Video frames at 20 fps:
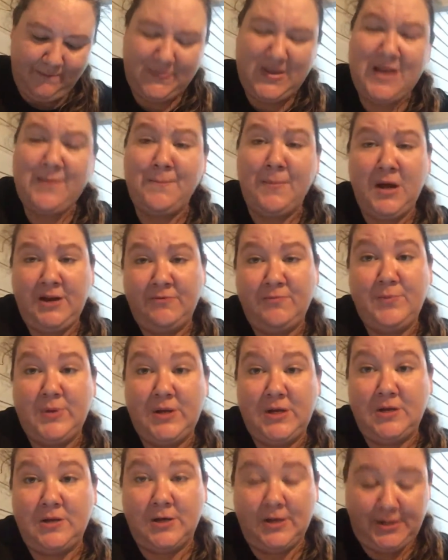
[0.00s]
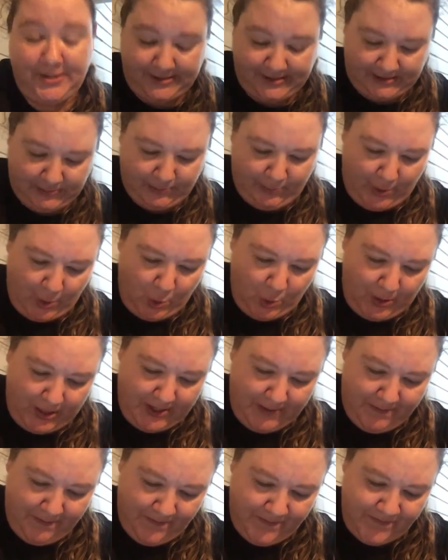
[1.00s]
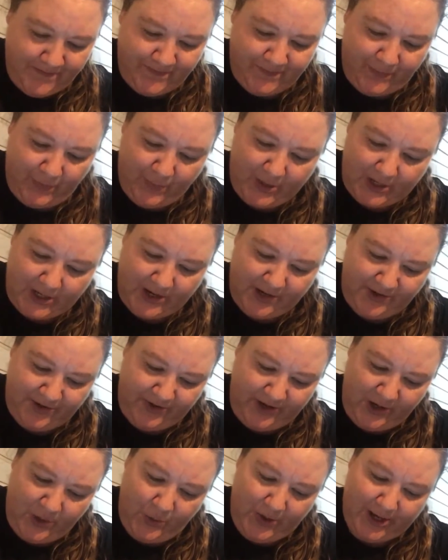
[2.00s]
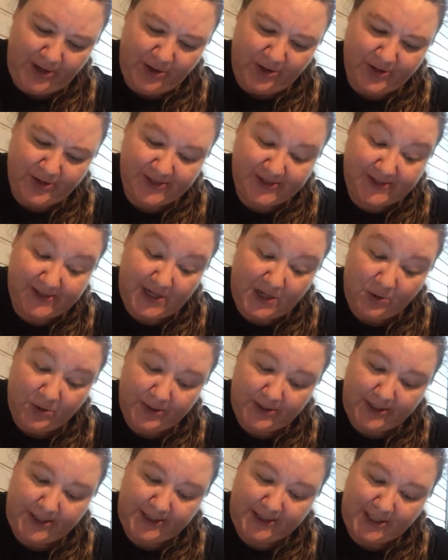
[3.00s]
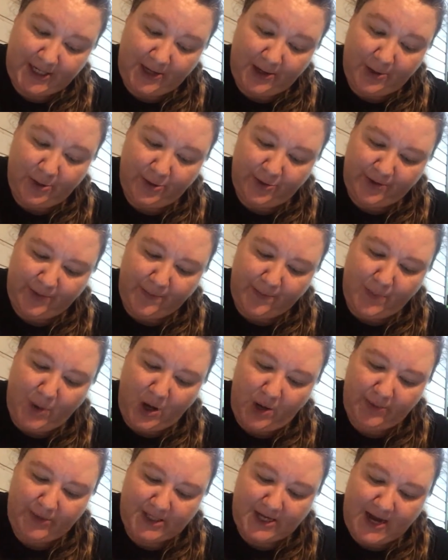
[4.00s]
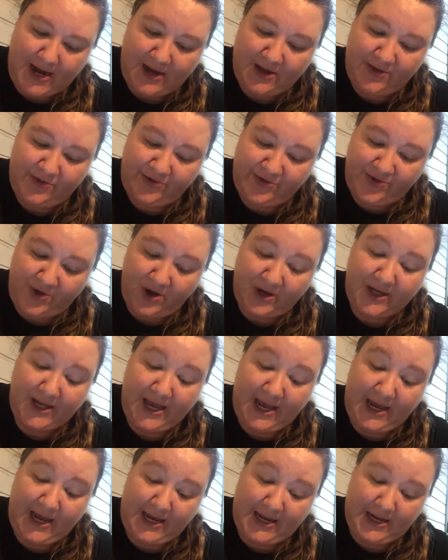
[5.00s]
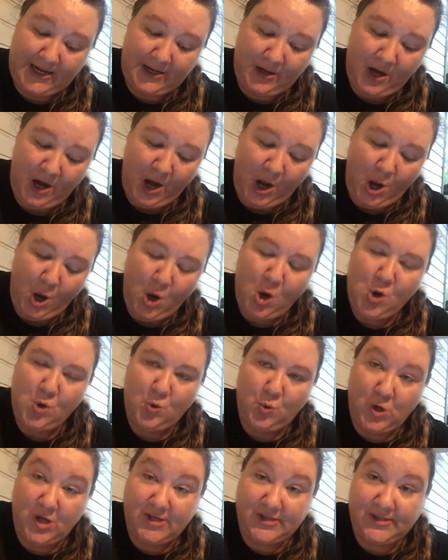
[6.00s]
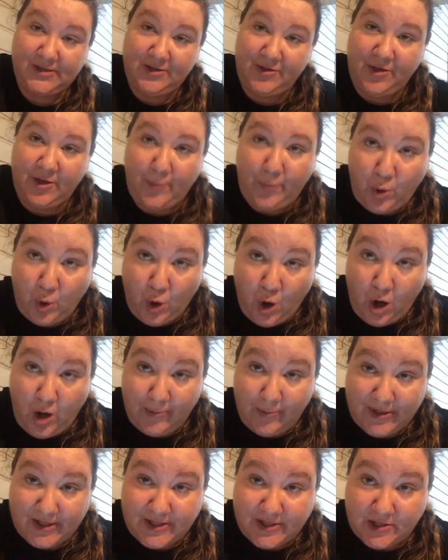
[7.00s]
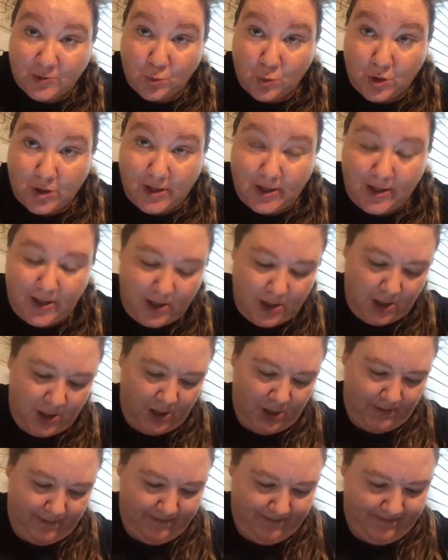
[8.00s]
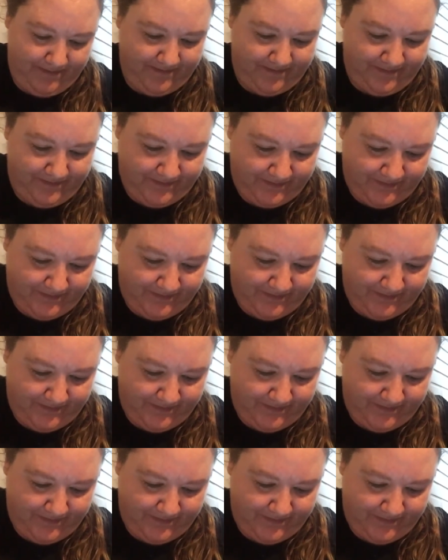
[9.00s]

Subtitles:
It might have been unspoken, but I think we could all secretly tell that Mom and Dad thought Cain was the promised one.